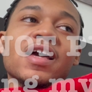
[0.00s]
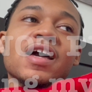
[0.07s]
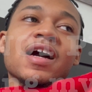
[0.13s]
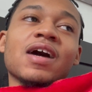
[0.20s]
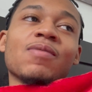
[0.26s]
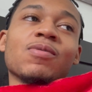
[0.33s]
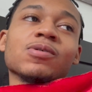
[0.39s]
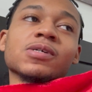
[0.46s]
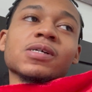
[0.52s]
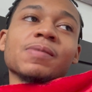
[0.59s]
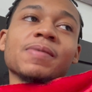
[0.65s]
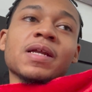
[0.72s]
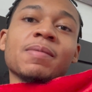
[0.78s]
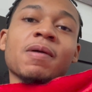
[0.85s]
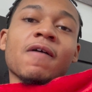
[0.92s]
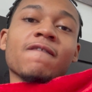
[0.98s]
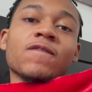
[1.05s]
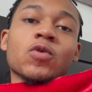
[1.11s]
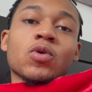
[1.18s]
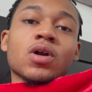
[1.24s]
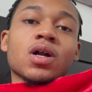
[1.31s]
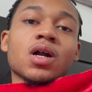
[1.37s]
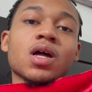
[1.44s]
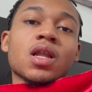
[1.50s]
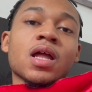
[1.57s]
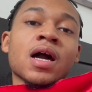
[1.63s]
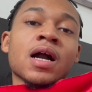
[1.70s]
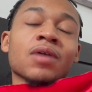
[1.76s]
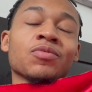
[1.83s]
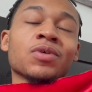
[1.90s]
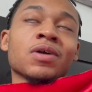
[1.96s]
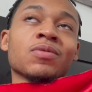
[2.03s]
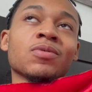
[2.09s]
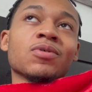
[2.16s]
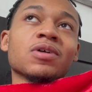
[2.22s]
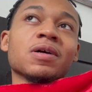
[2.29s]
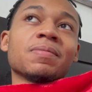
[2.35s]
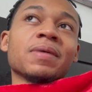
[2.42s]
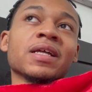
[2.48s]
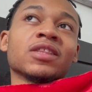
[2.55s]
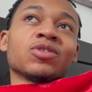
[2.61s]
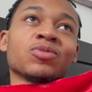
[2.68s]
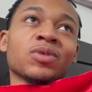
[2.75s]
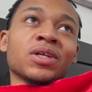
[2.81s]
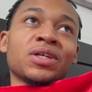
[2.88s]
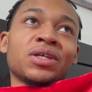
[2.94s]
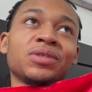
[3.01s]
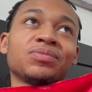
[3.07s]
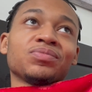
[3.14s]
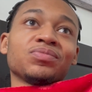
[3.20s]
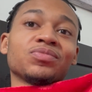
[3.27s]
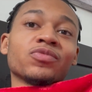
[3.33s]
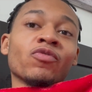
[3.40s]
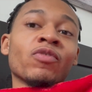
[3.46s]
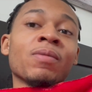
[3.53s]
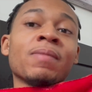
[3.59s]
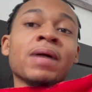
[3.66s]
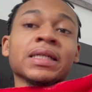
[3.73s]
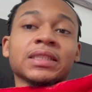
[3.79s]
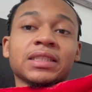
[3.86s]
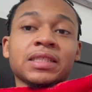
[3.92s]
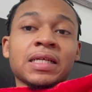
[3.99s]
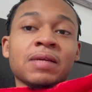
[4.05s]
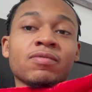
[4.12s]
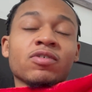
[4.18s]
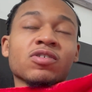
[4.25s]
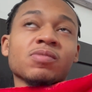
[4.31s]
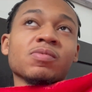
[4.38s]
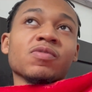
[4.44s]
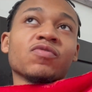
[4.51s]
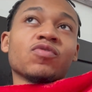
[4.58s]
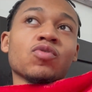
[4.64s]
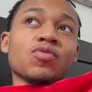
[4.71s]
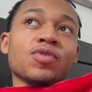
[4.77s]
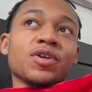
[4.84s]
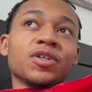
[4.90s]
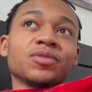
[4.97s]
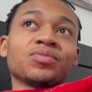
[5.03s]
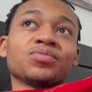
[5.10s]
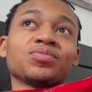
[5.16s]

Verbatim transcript: I woke up at about four o'clock. Well, I woke up at three, went back to sleep, woke up at four.